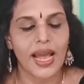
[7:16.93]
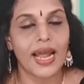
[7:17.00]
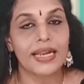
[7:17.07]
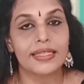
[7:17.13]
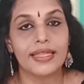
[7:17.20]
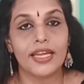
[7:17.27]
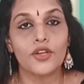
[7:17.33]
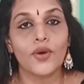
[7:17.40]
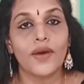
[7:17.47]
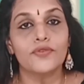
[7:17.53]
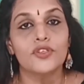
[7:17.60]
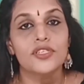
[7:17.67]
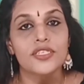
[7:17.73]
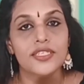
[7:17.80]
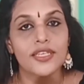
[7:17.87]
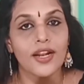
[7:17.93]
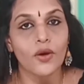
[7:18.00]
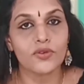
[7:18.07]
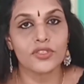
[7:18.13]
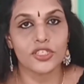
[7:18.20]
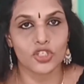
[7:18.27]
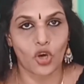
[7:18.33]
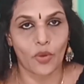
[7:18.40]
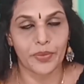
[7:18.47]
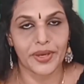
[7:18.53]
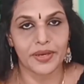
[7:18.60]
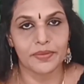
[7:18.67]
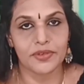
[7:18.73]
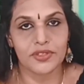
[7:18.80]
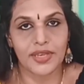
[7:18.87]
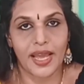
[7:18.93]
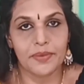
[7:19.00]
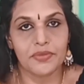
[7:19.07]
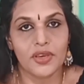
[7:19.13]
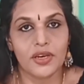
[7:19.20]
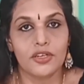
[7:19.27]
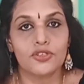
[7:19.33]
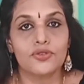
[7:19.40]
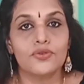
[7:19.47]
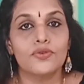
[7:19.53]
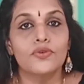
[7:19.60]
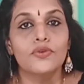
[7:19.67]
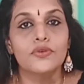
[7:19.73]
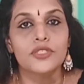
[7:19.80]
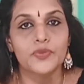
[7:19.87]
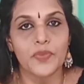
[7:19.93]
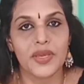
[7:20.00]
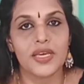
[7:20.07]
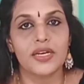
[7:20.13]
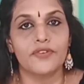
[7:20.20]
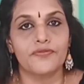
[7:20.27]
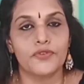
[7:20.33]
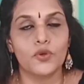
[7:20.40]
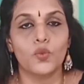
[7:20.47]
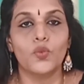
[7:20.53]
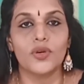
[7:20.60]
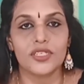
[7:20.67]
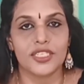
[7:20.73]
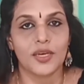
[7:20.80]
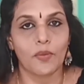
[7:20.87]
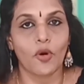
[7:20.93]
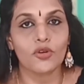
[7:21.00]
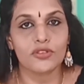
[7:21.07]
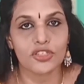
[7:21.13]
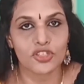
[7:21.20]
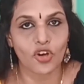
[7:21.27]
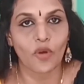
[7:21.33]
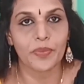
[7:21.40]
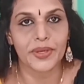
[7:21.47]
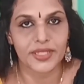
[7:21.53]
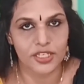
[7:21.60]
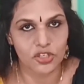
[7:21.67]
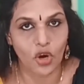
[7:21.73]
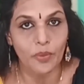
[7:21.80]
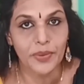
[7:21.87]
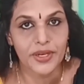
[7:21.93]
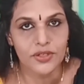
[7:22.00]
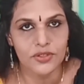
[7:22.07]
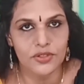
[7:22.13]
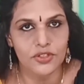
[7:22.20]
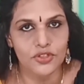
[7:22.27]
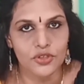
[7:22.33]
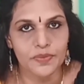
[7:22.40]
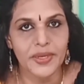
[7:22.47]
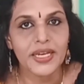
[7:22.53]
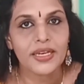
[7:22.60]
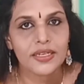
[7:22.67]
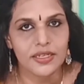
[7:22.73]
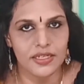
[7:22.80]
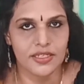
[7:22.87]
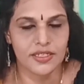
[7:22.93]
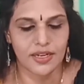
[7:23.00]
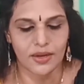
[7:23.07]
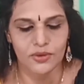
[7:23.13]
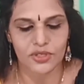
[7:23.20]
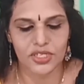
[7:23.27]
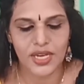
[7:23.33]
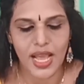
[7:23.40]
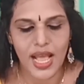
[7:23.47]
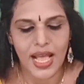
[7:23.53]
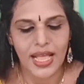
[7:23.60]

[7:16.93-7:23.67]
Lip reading: and then you have to disclose the topic, because I am here to speak a few words about the topic. The topic should be disclosed.